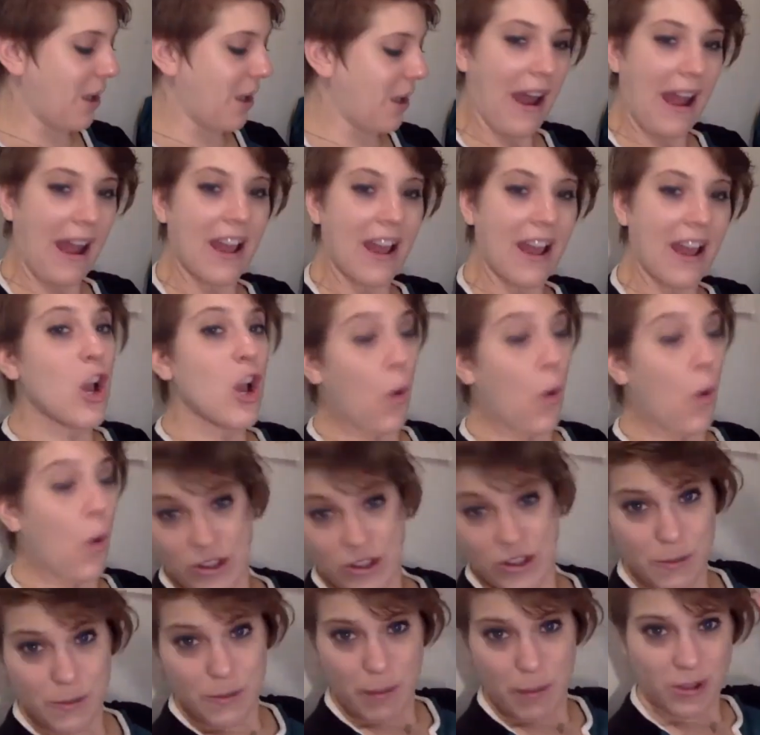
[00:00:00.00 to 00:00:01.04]
Why?
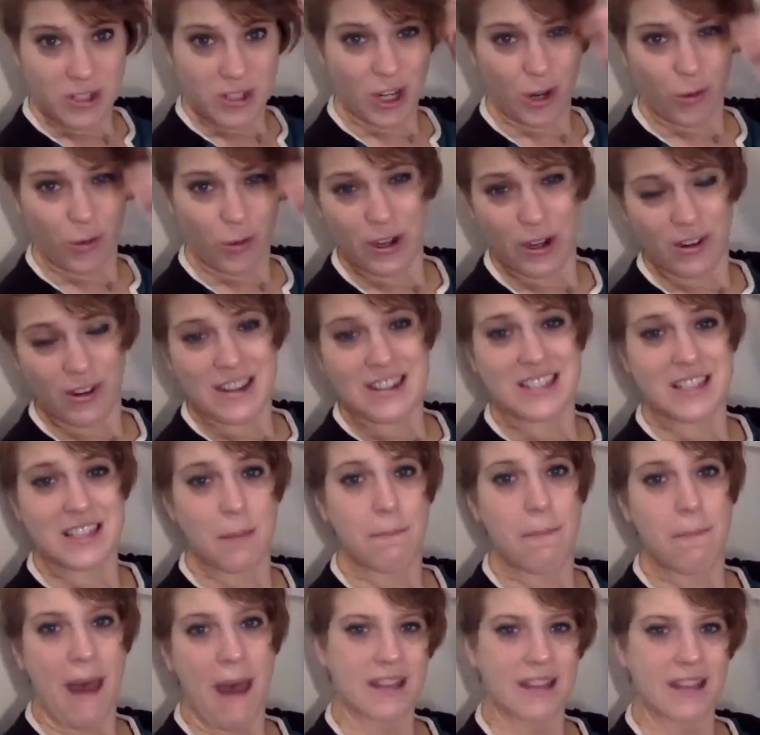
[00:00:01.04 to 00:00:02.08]
Wizard People, Dear Reader is the
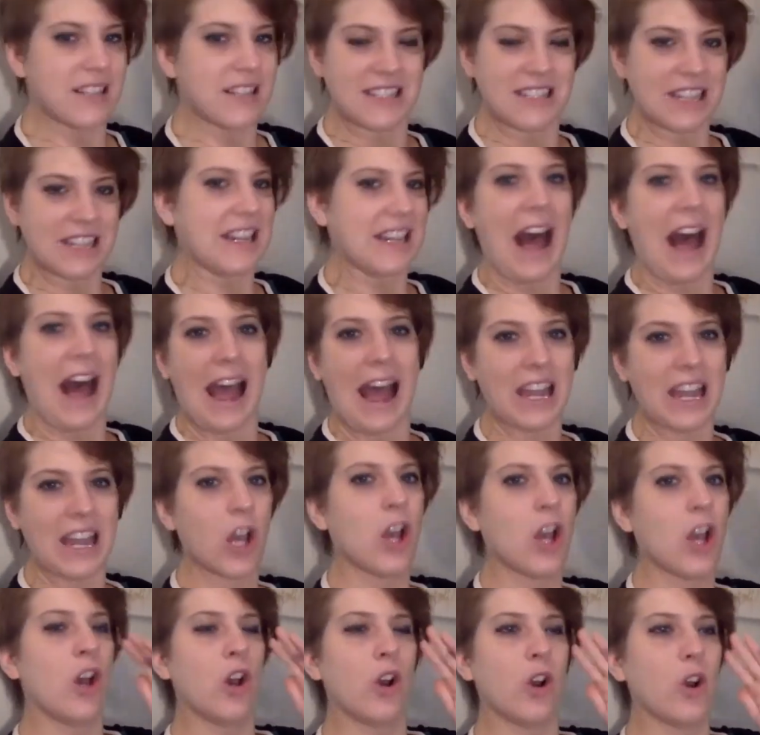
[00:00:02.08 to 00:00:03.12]
best. It's a guy
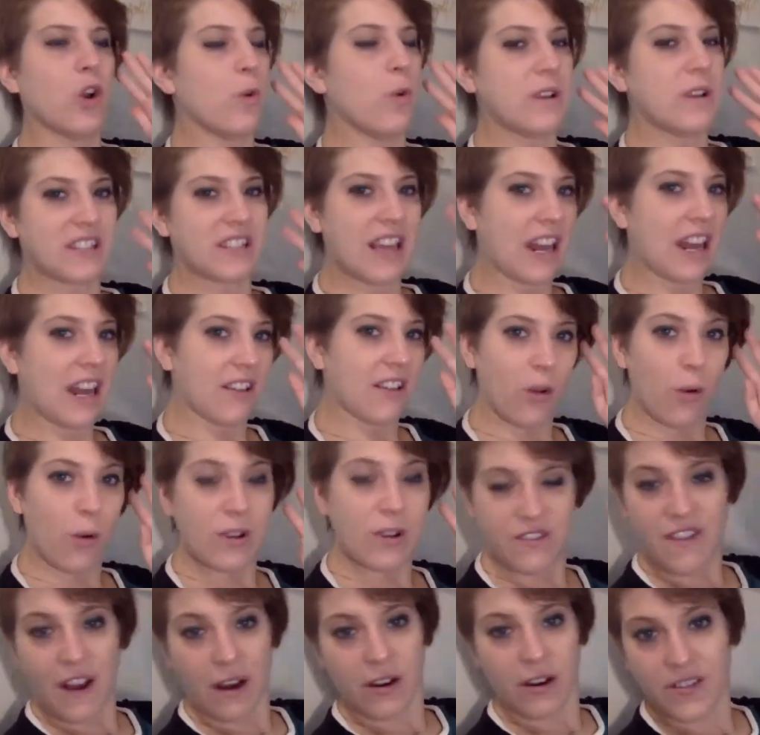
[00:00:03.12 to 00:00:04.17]
who is
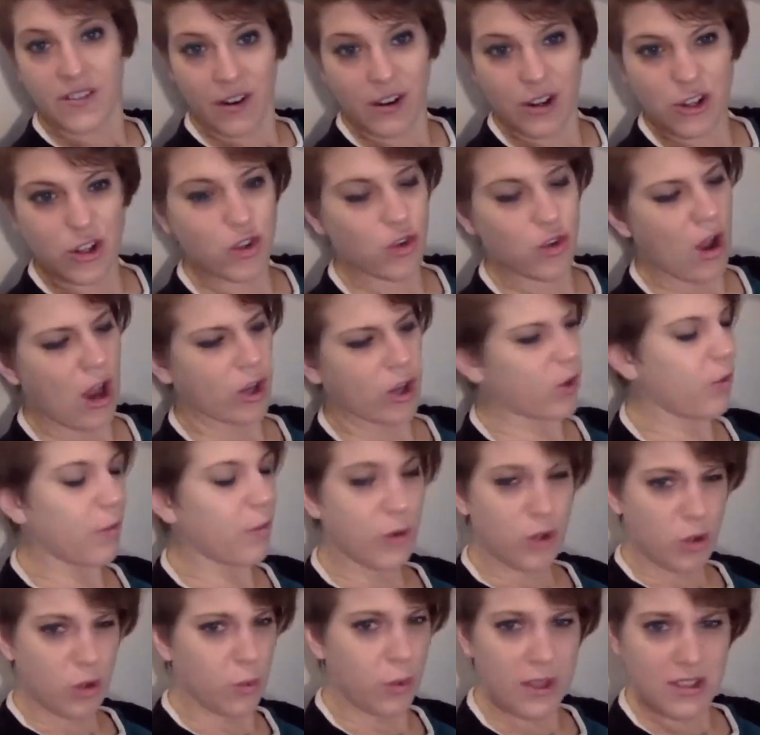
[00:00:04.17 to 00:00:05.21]
very, very drunk, who
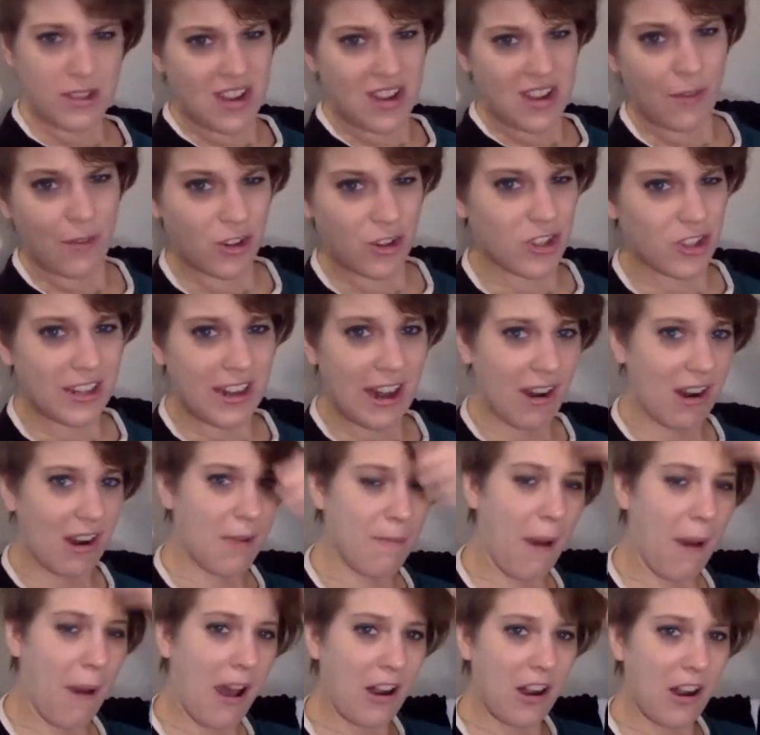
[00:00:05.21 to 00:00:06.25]
presumably has never seen Harry
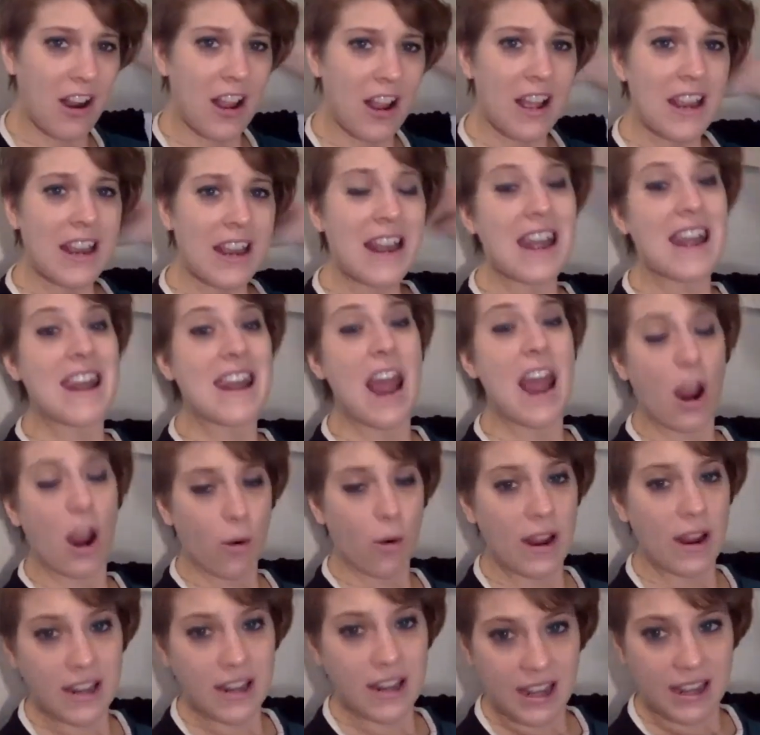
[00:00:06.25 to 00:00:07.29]
Potter,
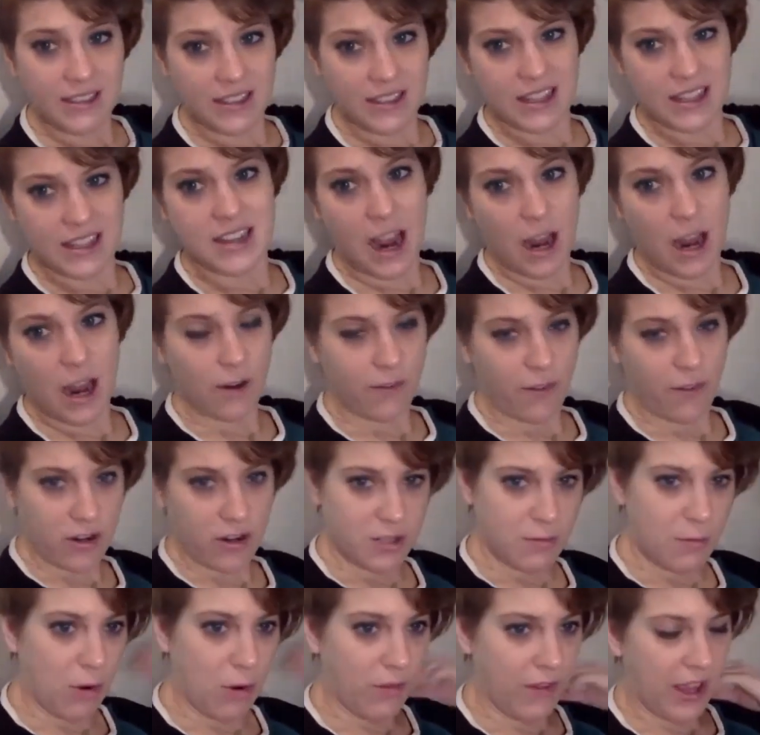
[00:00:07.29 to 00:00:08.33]
narrating the entire
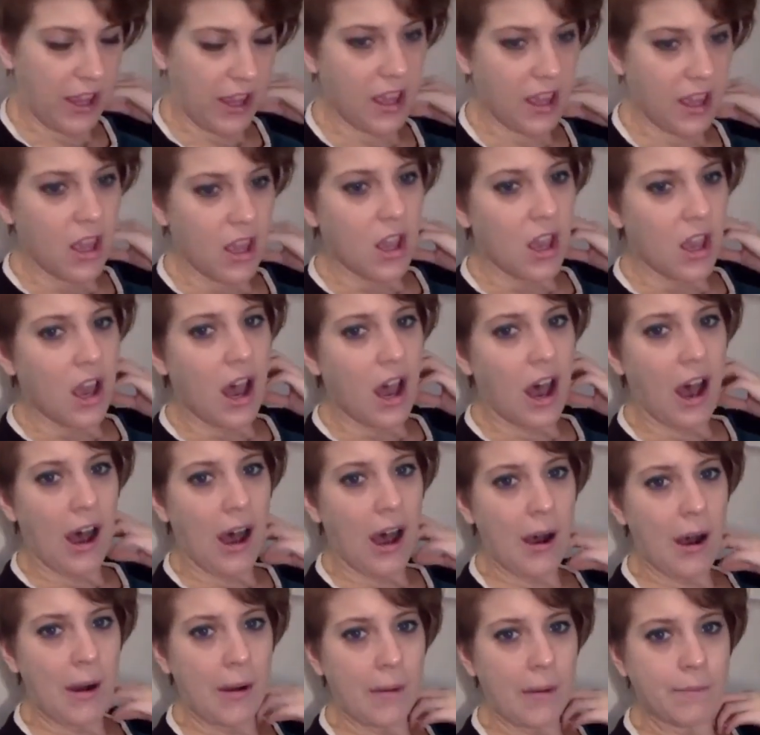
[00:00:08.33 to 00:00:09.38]
first movie.
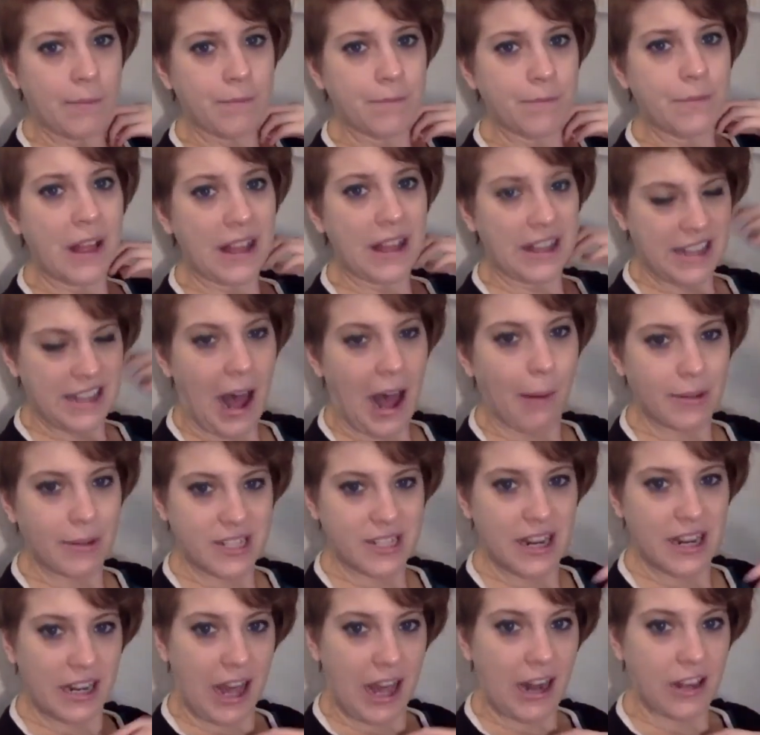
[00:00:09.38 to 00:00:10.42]
Like
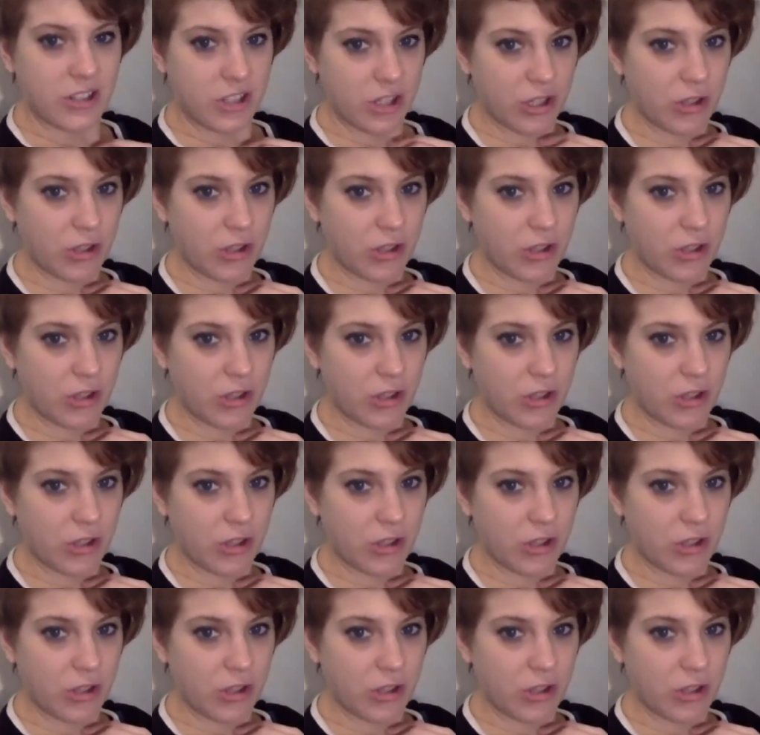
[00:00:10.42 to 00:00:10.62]
commentating on it.